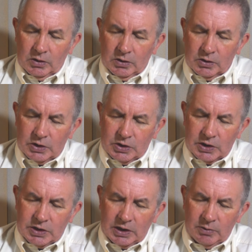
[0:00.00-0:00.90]

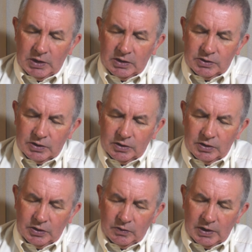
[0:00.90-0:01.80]
suggested emails, I'm going
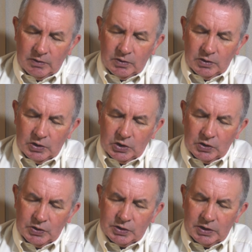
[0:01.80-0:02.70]
to do that one.
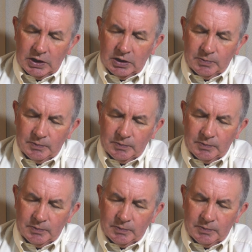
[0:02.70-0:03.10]
Country,